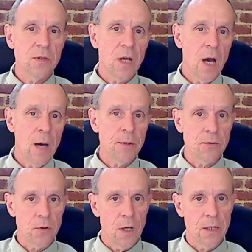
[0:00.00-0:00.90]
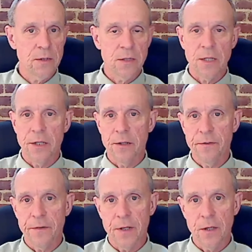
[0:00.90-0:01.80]
common drugs that
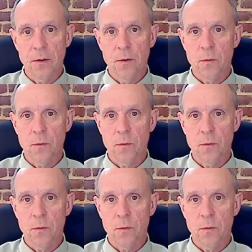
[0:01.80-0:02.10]
interfere